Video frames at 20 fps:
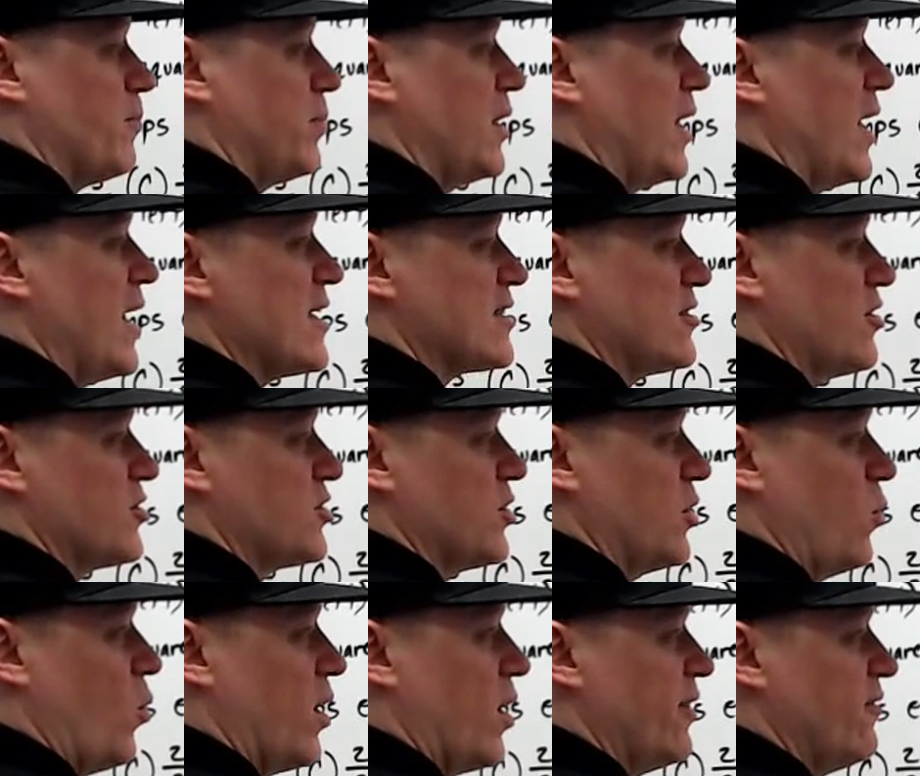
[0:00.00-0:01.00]
Plus, there's a
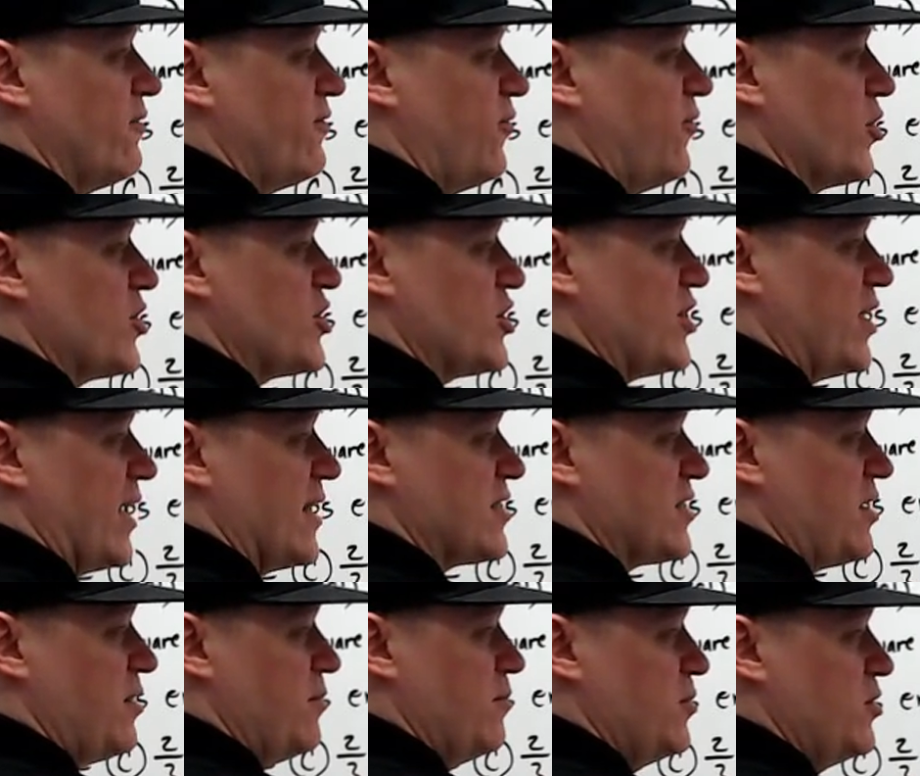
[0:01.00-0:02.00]
1 in 4 chance
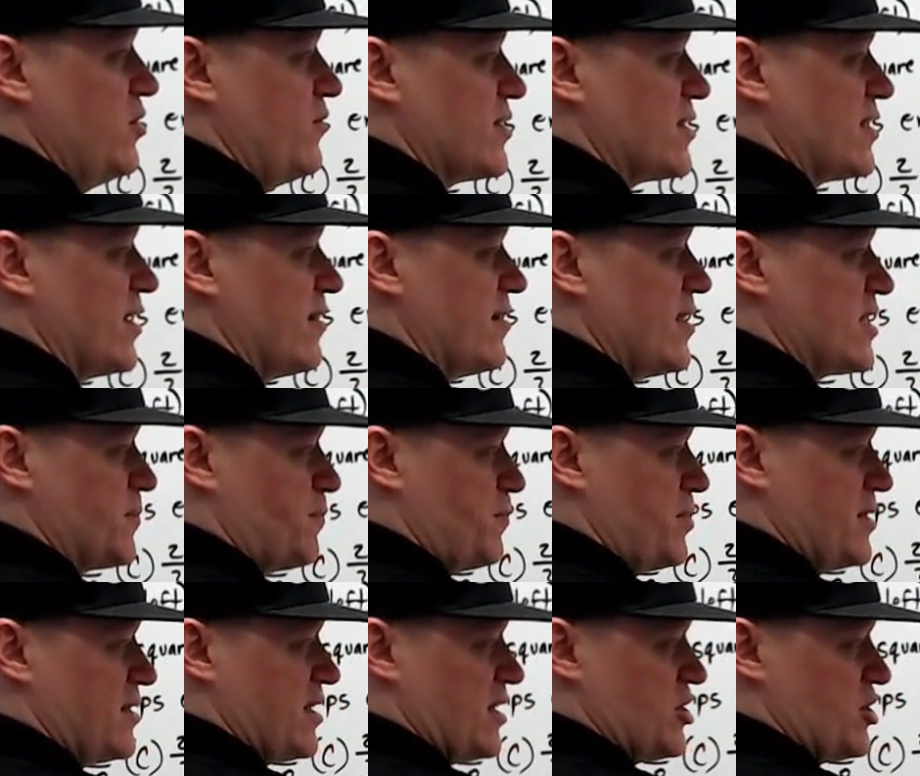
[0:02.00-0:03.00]
he moves to this
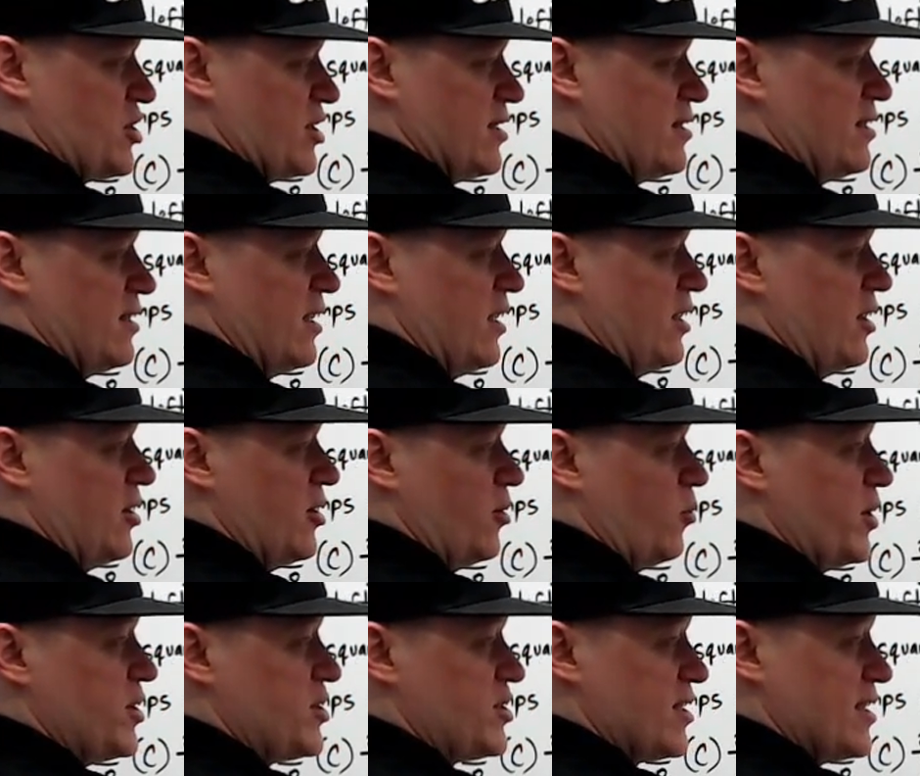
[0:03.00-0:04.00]
position,
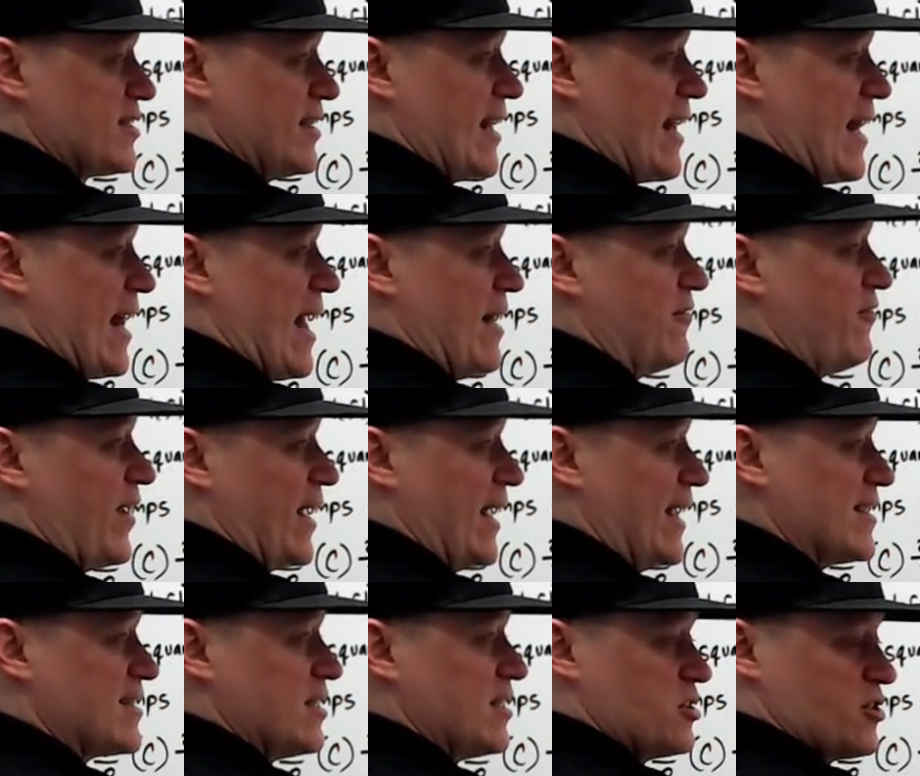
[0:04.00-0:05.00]
which is an
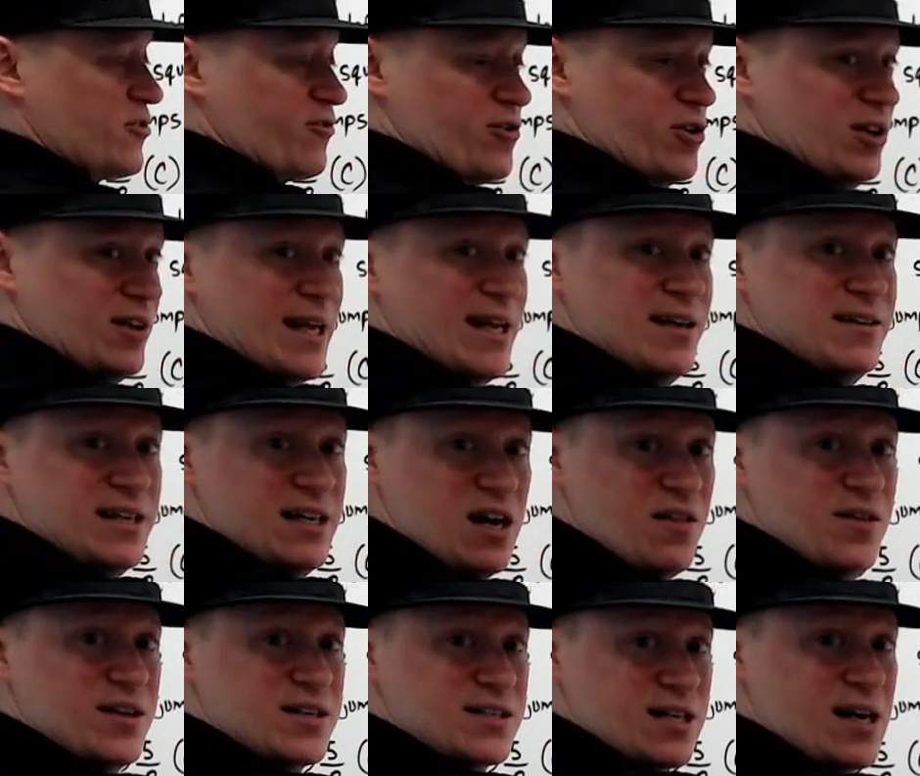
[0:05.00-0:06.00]
advantage for landing
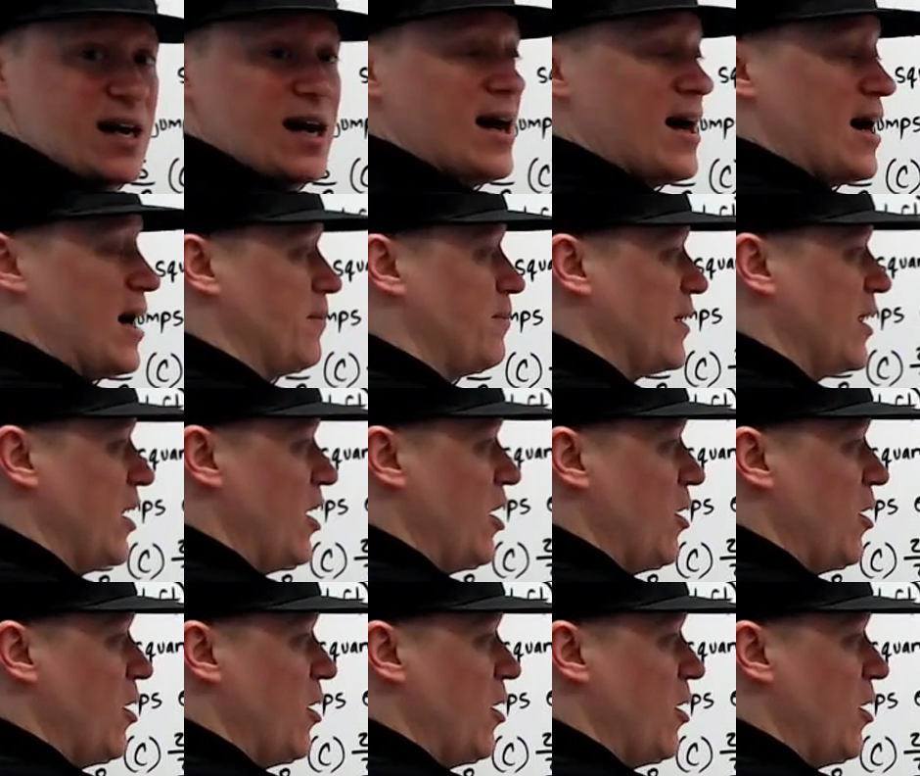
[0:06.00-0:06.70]
on the top,